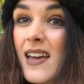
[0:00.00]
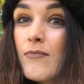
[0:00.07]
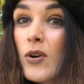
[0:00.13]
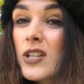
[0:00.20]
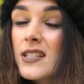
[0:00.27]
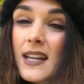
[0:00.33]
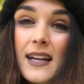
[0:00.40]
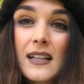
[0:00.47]
and
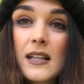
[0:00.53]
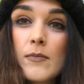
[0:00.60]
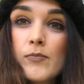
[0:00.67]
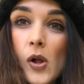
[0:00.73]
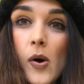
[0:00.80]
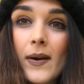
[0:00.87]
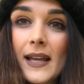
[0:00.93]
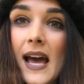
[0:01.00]
most likely
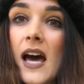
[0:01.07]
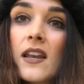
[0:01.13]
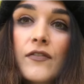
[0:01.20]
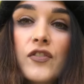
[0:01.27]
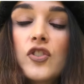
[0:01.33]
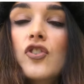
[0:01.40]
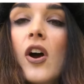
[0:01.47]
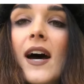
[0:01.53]
blowing out
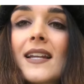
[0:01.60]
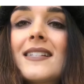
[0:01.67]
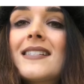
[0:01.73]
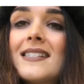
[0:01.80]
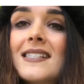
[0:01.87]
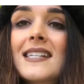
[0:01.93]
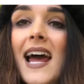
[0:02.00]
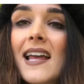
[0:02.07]
if you try to
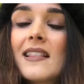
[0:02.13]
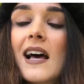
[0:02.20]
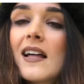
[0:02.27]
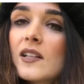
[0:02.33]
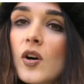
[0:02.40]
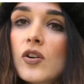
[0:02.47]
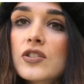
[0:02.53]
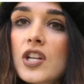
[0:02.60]
sustain that
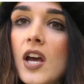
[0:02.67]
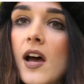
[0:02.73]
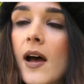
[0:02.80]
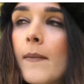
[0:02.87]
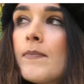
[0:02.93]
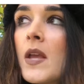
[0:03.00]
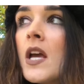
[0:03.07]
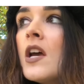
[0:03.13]
long
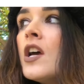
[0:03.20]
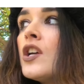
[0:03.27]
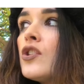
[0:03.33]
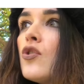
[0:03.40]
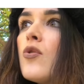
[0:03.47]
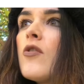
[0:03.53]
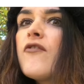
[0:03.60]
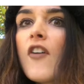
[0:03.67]
term.
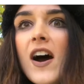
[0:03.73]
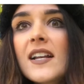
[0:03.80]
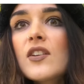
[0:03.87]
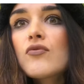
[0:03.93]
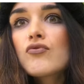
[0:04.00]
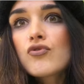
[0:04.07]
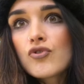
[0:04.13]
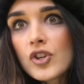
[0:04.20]
You'll find
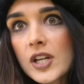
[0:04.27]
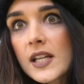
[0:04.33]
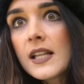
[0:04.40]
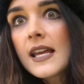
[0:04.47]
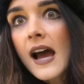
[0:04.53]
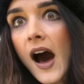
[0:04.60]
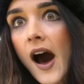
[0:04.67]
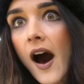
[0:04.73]
it
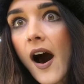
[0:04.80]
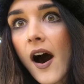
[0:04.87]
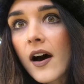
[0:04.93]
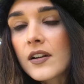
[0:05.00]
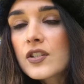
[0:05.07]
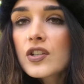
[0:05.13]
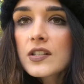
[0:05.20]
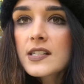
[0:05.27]
really
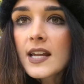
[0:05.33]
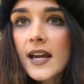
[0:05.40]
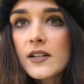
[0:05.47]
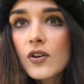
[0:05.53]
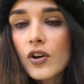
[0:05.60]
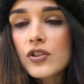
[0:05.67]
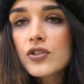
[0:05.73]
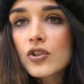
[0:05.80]
hard to say
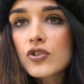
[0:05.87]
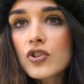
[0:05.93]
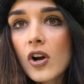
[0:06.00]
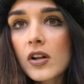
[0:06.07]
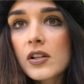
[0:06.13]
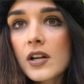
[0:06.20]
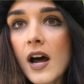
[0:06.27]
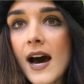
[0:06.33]
no to
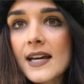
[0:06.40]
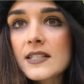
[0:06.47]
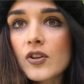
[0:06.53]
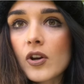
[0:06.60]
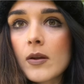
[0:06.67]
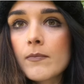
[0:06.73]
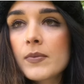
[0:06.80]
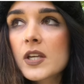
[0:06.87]
chocolate ice
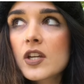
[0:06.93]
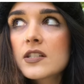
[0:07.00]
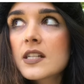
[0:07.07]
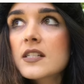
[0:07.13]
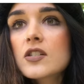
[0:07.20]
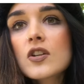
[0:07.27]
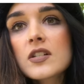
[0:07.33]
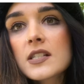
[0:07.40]
cream because
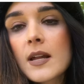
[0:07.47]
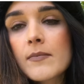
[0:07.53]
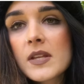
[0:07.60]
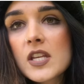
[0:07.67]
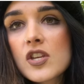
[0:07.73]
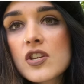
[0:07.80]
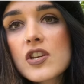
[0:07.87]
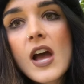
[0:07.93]
it's not
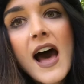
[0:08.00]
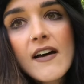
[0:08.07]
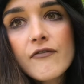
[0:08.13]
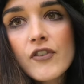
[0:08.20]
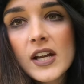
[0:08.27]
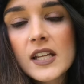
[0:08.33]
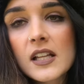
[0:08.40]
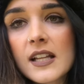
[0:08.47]
something you have
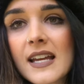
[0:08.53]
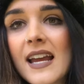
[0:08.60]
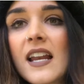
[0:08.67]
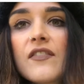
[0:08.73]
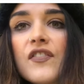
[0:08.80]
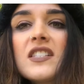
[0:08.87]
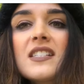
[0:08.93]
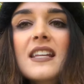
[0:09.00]
regularly. And
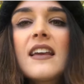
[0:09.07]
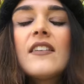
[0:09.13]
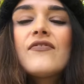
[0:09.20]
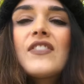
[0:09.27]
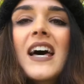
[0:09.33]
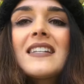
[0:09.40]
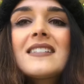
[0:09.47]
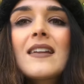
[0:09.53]
if
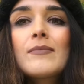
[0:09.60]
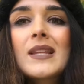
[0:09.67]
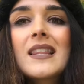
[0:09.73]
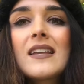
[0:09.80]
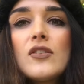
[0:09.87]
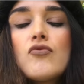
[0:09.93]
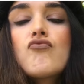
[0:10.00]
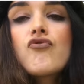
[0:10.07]
that's something
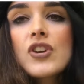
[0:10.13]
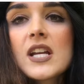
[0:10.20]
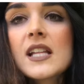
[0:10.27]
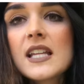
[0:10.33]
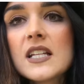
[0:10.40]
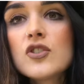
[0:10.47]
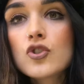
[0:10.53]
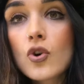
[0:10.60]
that you
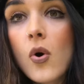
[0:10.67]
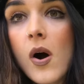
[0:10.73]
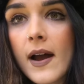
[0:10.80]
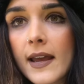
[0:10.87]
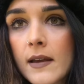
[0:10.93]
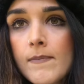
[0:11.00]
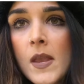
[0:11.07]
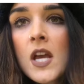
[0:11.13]
really
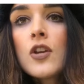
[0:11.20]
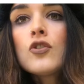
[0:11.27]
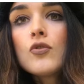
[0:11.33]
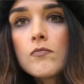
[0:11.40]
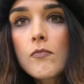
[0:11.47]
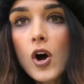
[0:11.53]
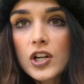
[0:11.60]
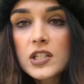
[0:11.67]
enjoy,
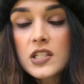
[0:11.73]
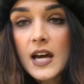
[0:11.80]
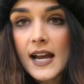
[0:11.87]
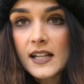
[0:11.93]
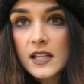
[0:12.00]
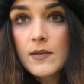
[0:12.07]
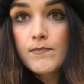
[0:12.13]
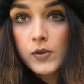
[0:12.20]
you'll most
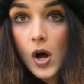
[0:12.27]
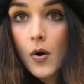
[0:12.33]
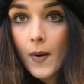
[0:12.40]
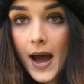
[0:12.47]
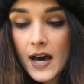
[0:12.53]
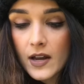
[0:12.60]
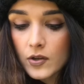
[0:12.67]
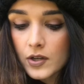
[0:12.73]
likely blow
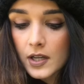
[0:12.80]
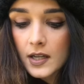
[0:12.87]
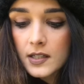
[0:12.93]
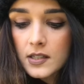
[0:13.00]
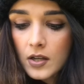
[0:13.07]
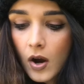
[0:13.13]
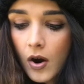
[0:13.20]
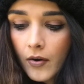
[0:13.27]
out on
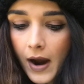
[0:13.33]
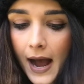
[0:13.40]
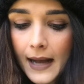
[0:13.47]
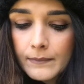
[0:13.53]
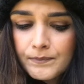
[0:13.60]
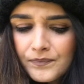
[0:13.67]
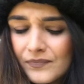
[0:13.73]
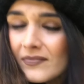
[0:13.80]
it. All
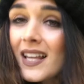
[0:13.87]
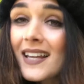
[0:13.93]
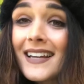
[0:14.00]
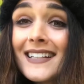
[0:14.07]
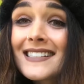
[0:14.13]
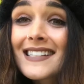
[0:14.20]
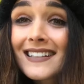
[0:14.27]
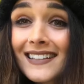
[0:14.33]
right.
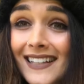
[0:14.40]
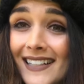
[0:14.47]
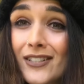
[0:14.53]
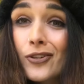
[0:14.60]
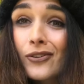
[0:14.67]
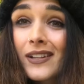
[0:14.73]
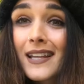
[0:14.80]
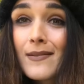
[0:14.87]
It's
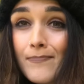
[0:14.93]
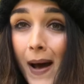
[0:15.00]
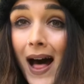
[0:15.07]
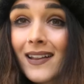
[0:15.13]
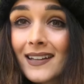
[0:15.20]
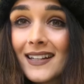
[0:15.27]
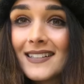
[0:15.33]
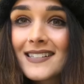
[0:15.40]
literally
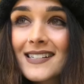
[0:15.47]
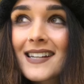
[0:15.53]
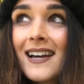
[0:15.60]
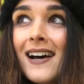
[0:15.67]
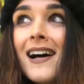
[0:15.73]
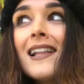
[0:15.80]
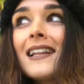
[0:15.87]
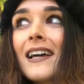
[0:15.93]
balance.
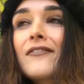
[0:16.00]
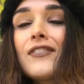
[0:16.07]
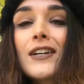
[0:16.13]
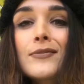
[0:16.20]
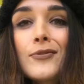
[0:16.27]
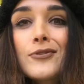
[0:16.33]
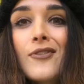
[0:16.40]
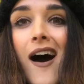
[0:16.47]
Like,
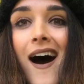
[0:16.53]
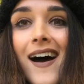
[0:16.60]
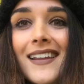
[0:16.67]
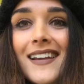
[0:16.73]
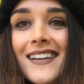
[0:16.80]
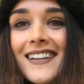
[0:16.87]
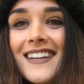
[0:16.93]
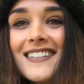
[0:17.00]
flexible
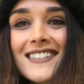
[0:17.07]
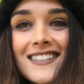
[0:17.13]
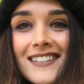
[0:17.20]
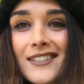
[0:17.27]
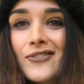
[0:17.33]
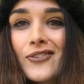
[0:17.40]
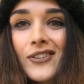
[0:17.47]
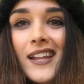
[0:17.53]
dieting is
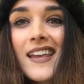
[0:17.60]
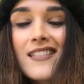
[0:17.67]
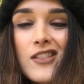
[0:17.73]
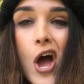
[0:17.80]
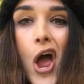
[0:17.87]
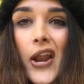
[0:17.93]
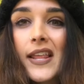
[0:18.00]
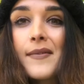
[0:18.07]
literally
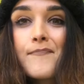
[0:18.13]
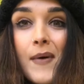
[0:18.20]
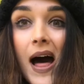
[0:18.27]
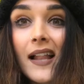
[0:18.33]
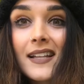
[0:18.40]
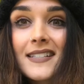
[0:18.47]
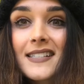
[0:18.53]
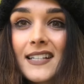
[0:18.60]
learning
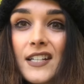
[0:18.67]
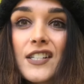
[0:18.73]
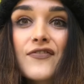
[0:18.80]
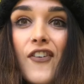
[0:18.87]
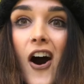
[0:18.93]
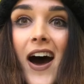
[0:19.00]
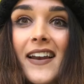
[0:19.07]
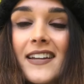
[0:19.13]
balance in its
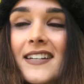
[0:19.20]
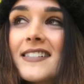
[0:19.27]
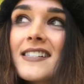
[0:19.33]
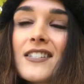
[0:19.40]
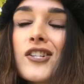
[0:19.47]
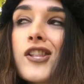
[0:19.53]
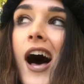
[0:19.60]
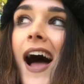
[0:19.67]

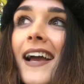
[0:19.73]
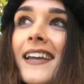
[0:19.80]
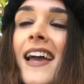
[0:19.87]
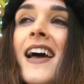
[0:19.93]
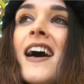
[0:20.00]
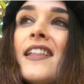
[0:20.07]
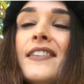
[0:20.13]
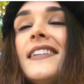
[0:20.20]
finest. Like
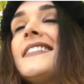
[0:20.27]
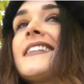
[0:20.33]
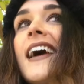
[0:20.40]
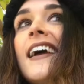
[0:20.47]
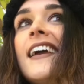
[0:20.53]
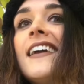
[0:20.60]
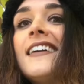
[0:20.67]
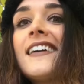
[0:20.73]
the
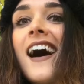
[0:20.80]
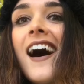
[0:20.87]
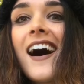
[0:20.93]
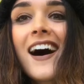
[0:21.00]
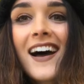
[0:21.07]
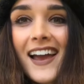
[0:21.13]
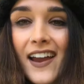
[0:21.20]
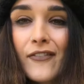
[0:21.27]
saying,
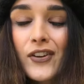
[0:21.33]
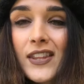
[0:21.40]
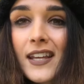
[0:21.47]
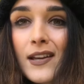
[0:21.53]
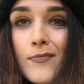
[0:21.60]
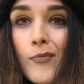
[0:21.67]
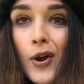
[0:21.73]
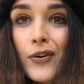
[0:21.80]

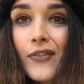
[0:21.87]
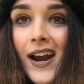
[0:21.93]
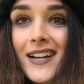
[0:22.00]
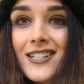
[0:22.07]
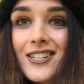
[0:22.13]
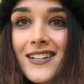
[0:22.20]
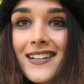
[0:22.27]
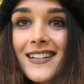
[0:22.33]
everything in
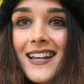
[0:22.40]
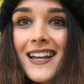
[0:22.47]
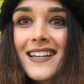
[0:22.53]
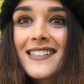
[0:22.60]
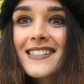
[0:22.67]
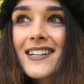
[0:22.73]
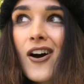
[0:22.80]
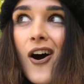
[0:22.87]
moderation
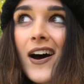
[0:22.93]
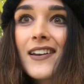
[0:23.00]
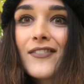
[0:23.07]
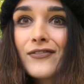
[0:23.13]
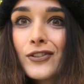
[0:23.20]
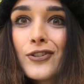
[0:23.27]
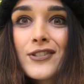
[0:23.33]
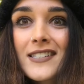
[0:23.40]
is kind
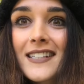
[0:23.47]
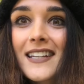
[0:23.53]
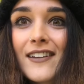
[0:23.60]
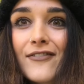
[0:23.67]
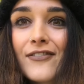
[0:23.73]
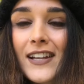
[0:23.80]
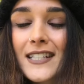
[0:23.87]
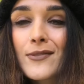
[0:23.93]
of loosely
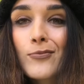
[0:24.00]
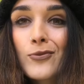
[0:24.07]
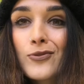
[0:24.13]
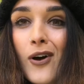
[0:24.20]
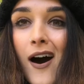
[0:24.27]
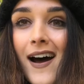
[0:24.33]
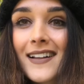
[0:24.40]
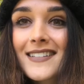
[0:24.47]
flexible
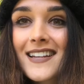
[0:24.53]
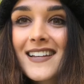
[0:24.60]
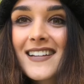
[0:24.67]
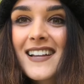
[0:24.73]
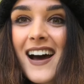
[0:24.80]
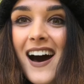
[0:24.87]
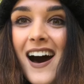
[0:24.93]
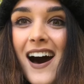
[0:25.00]
dieting